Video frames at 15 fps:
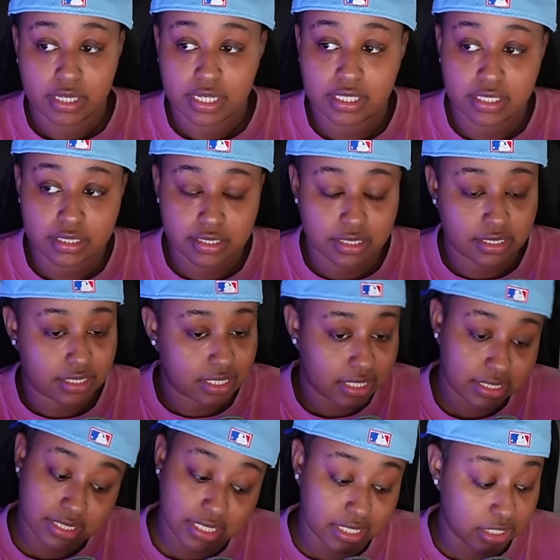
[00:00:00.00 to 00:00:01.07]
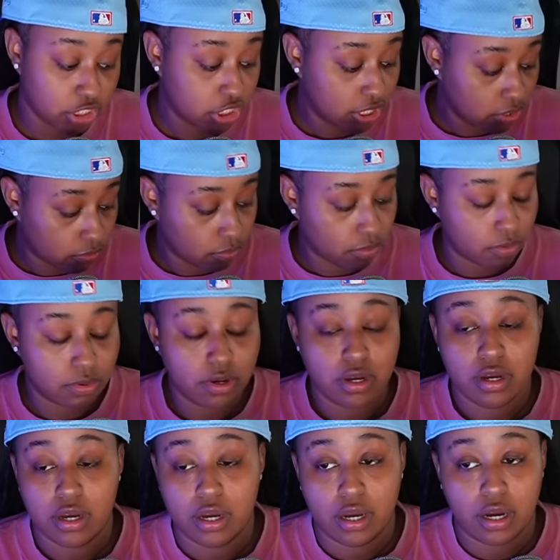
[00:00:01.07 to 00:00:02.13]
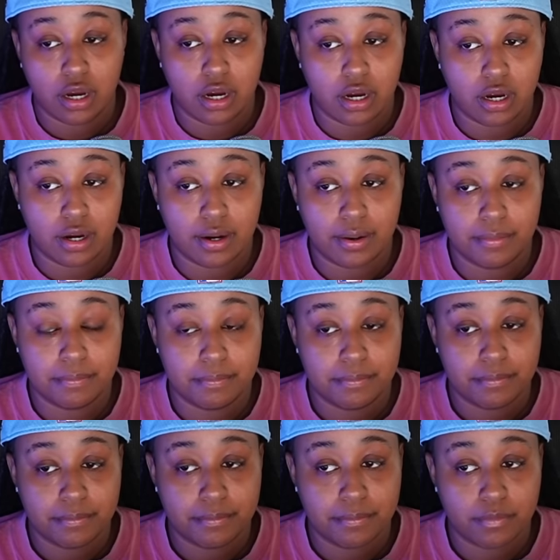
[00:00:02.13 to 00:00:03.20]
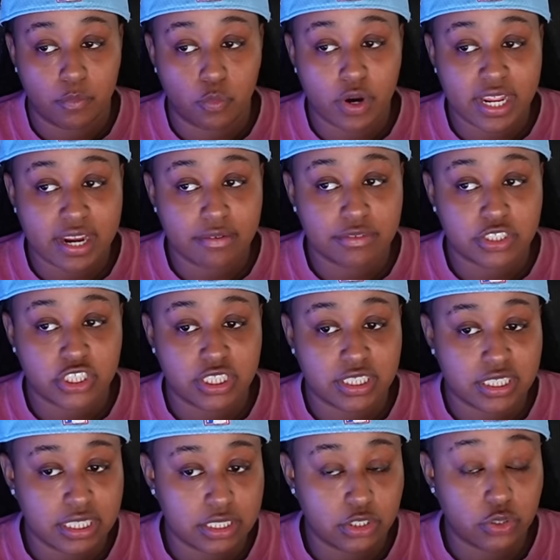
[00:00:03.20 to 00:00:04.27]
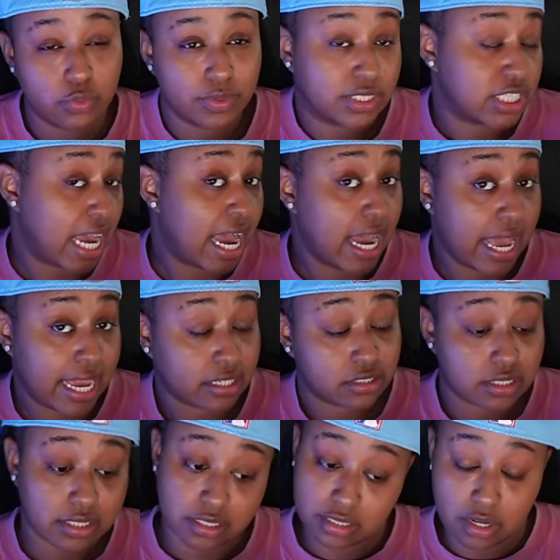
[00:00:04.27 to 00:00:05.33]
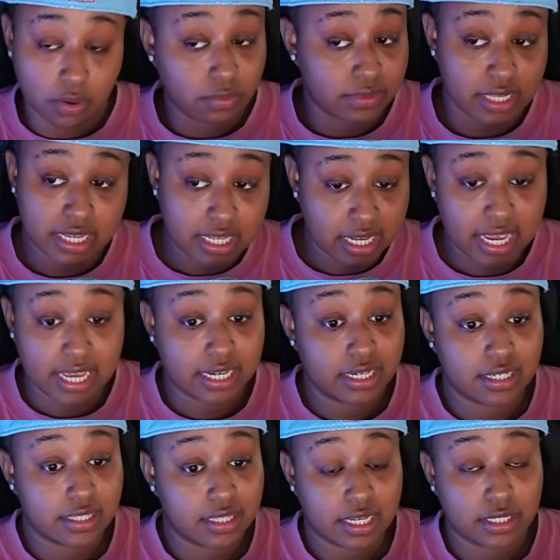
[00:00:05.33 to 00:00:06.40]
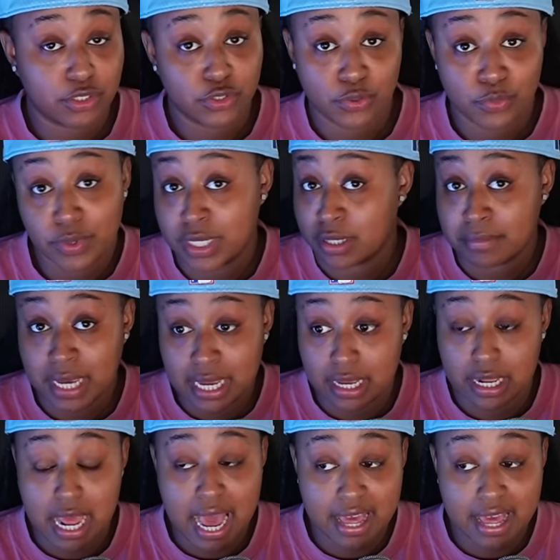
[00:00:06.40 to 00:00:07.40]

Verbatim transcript: He looks disgusted in general. Um, whatever she did do, which I actually don't think it had anything to do with a man.